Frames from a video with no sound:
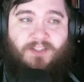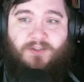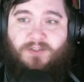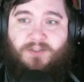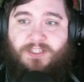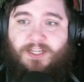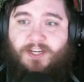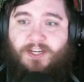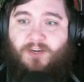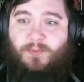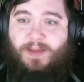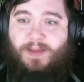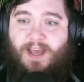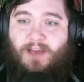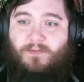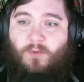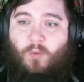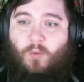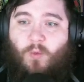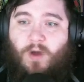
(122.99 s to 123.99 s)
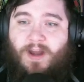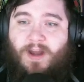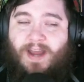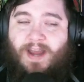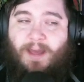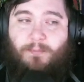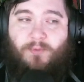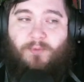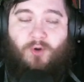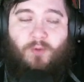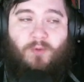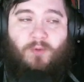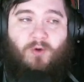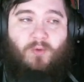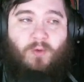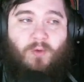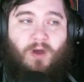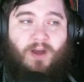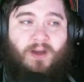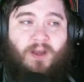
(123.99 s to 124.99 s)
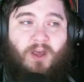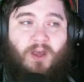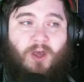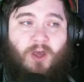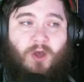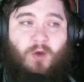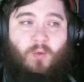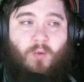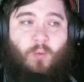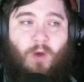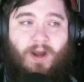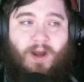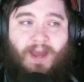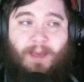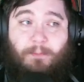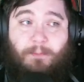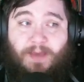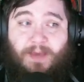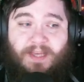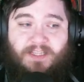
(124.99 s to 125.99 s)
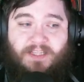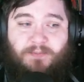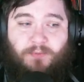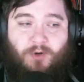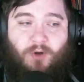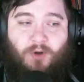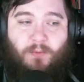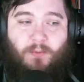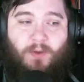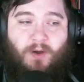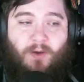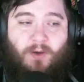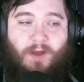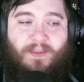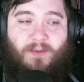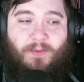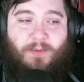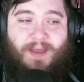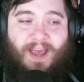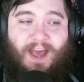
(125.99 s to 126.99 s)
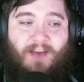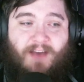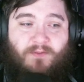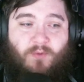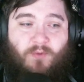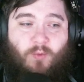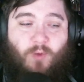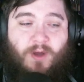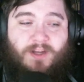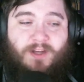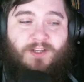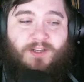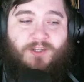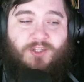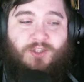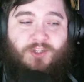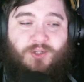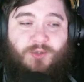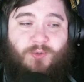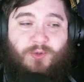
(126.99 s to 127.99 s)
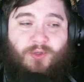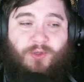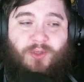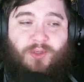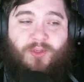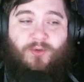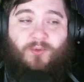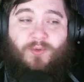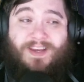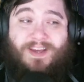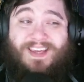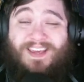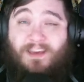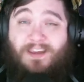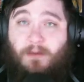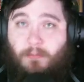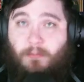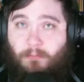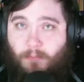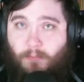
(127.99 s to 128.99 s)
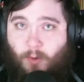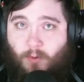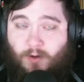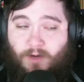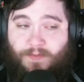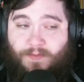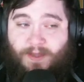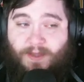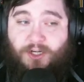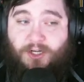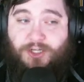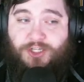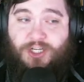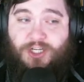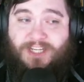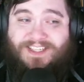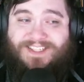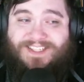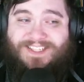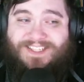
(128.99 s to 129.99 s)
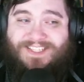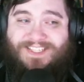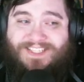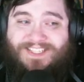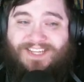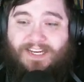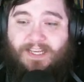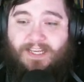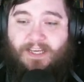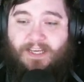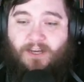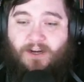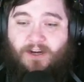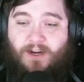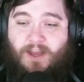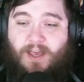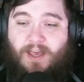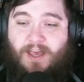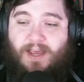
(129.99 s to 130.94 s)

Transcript: You'll see here we have 1 at promo 1, 1 at base promo, and then we have 1, 2, 3 more that are just sitting here.